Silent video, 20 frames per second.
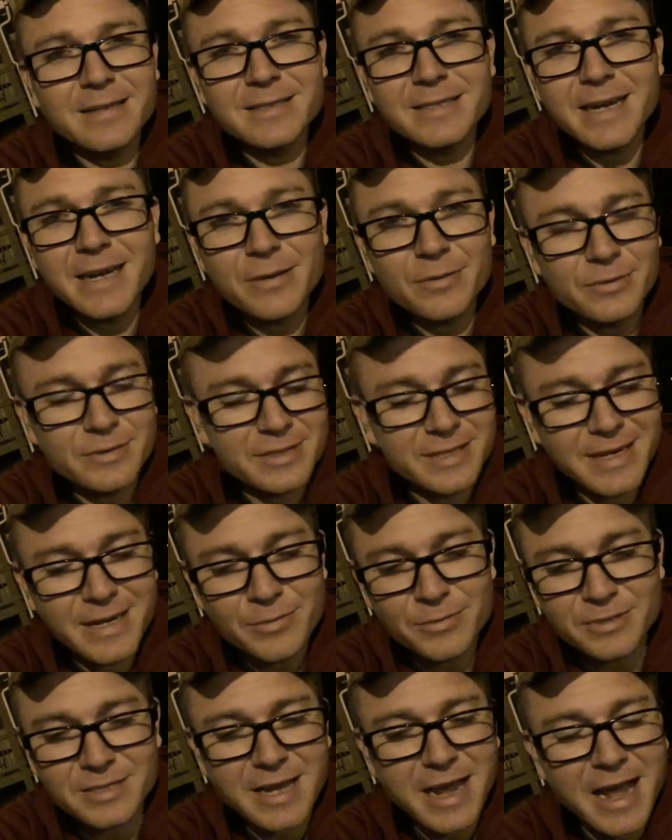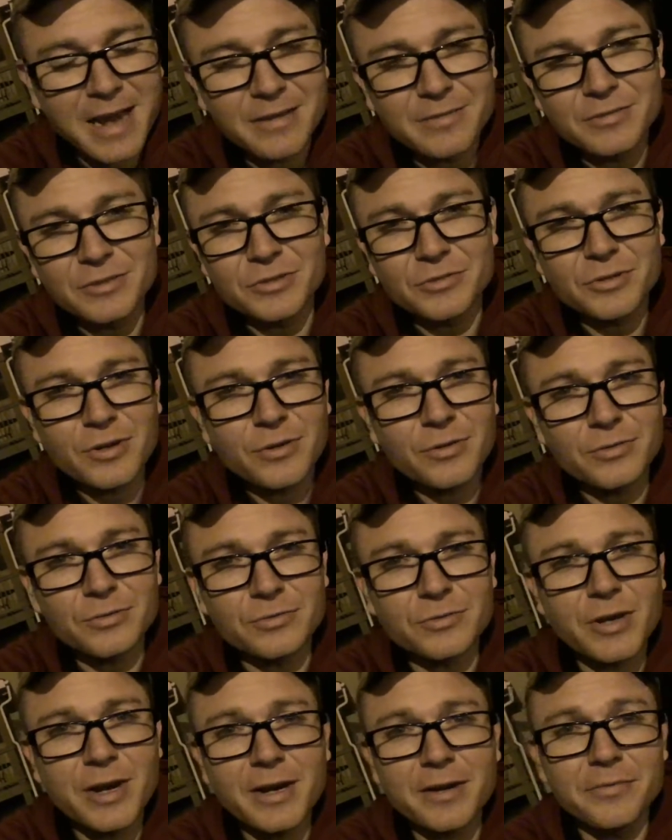today, today was kind of a struggle
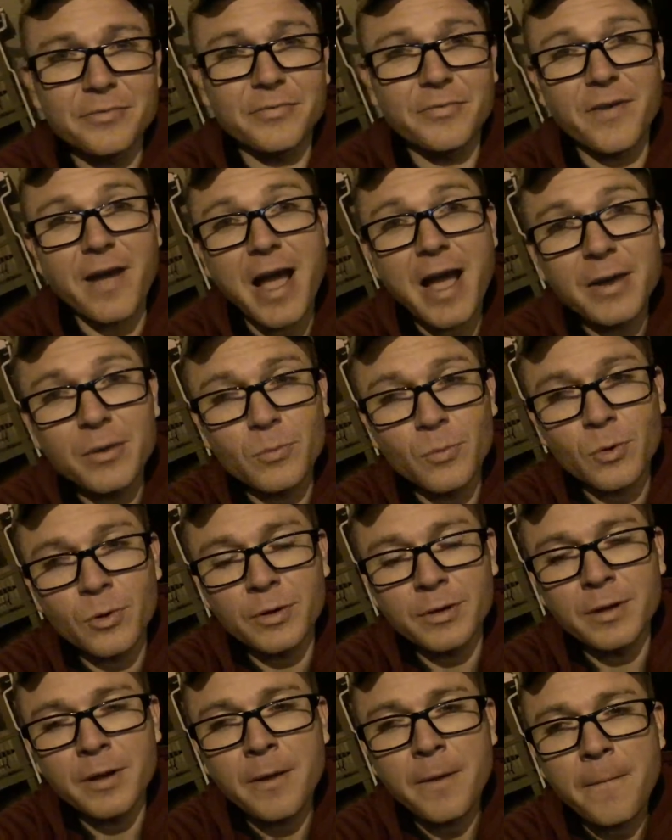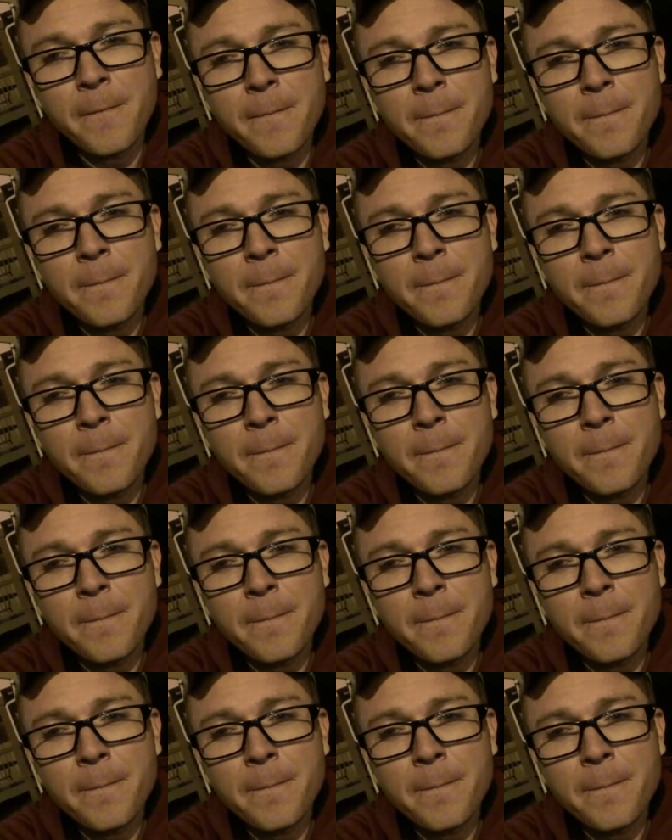trying to find one.